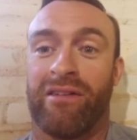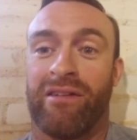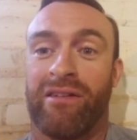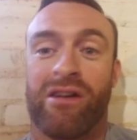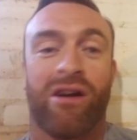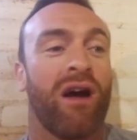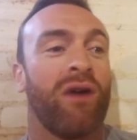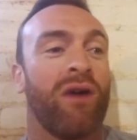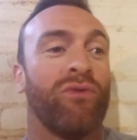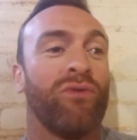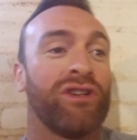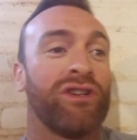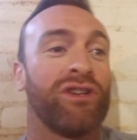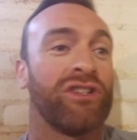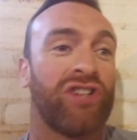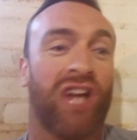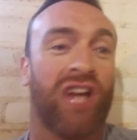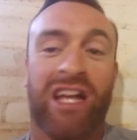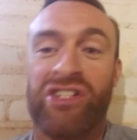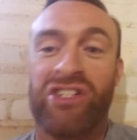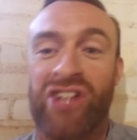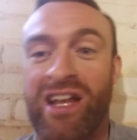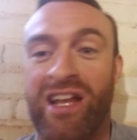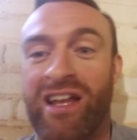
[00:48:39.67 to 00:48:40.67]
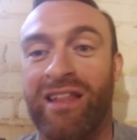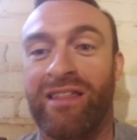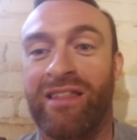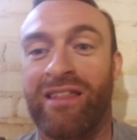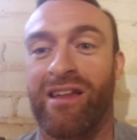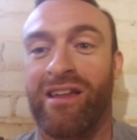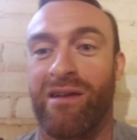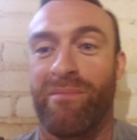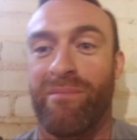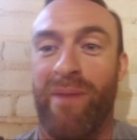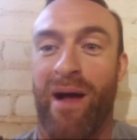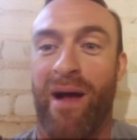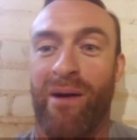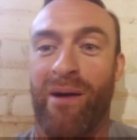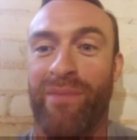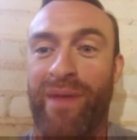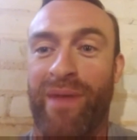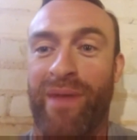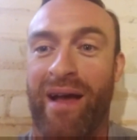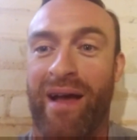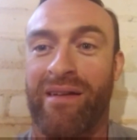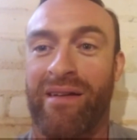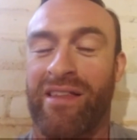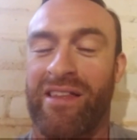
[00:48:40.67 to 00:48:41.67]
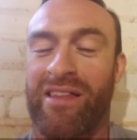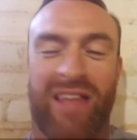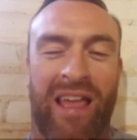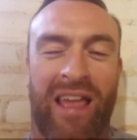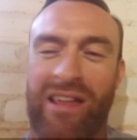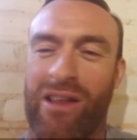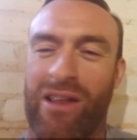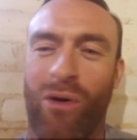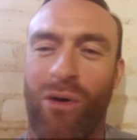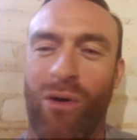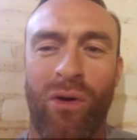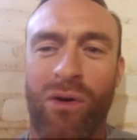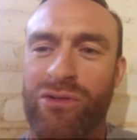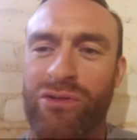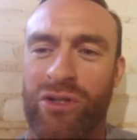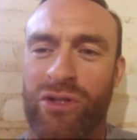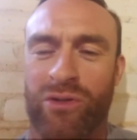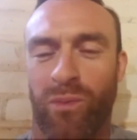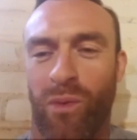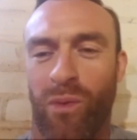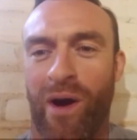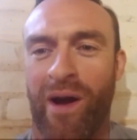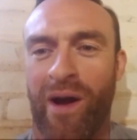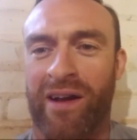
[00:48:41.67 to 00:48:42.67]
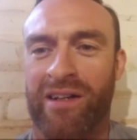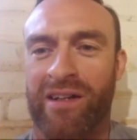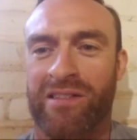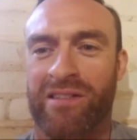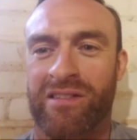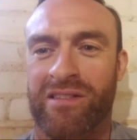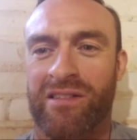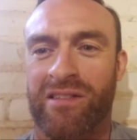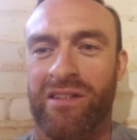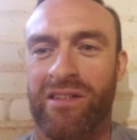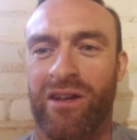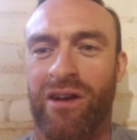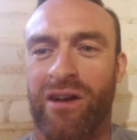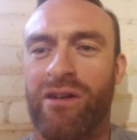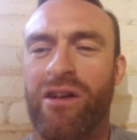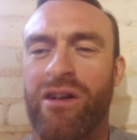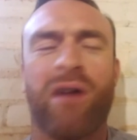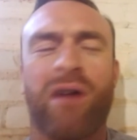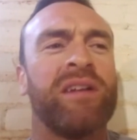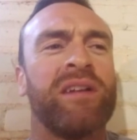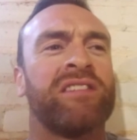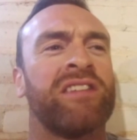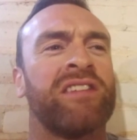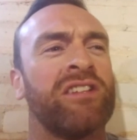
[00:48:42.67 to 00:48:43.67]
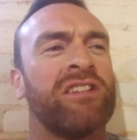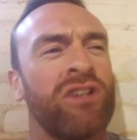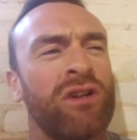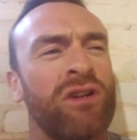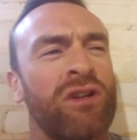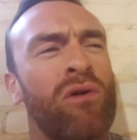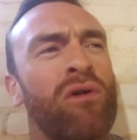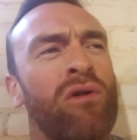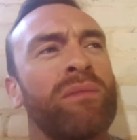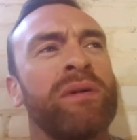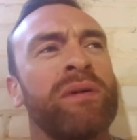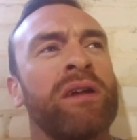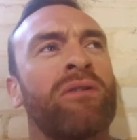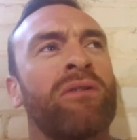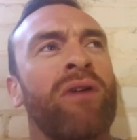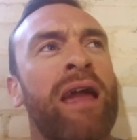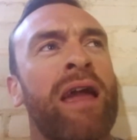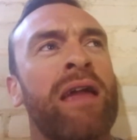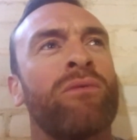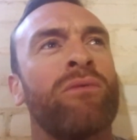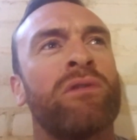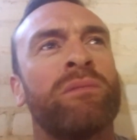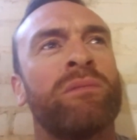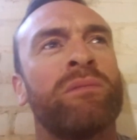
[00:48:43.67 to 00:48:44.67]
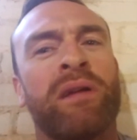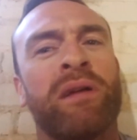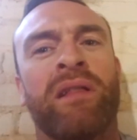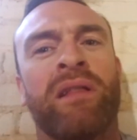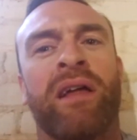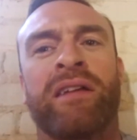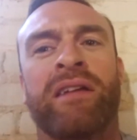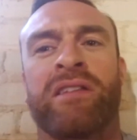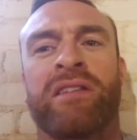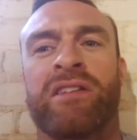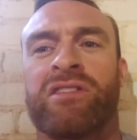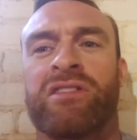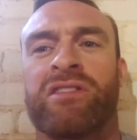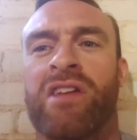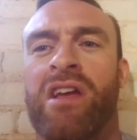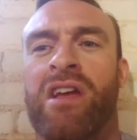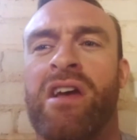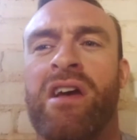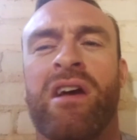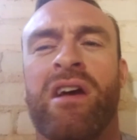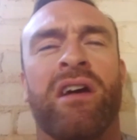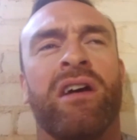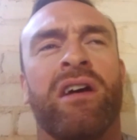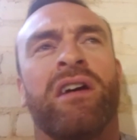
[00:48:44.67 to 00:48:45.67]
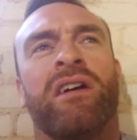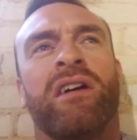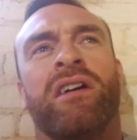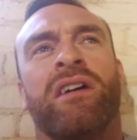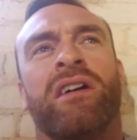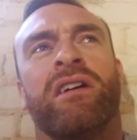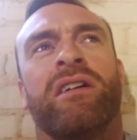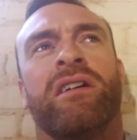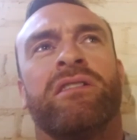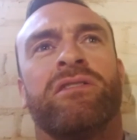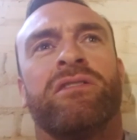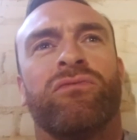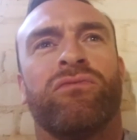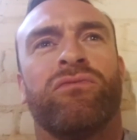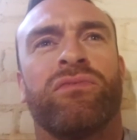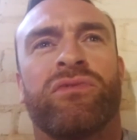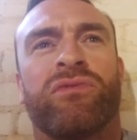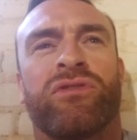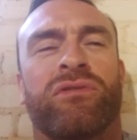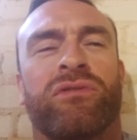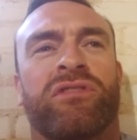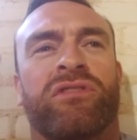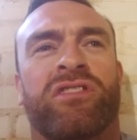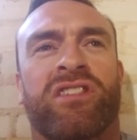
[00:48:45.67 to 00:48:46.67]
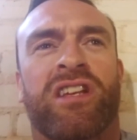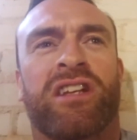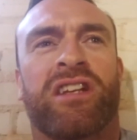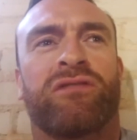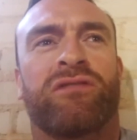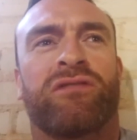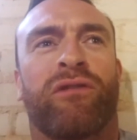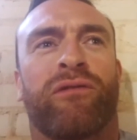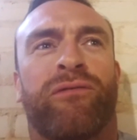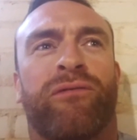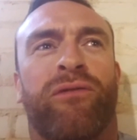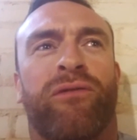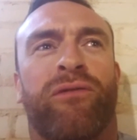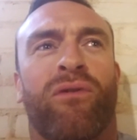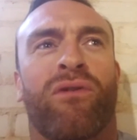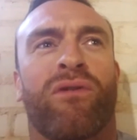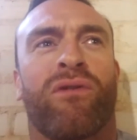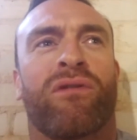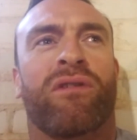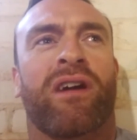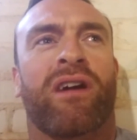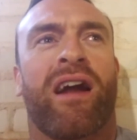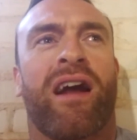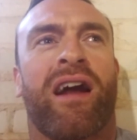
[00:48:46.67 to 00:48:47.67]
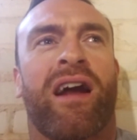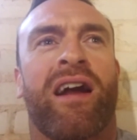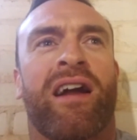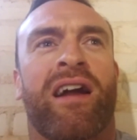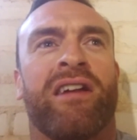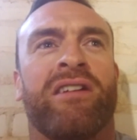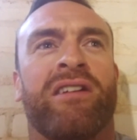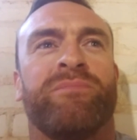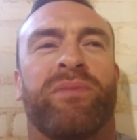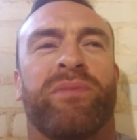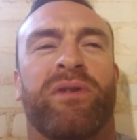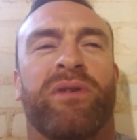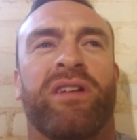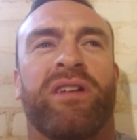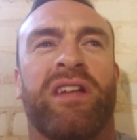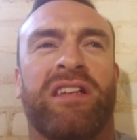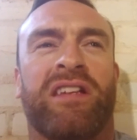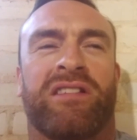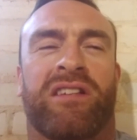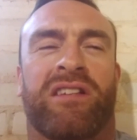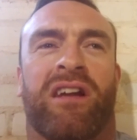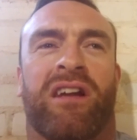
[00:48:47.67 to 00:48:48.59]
I wouldn't change anything about that. It all just works. Nobody said, what would be great would be like this 6'4" guy, but he's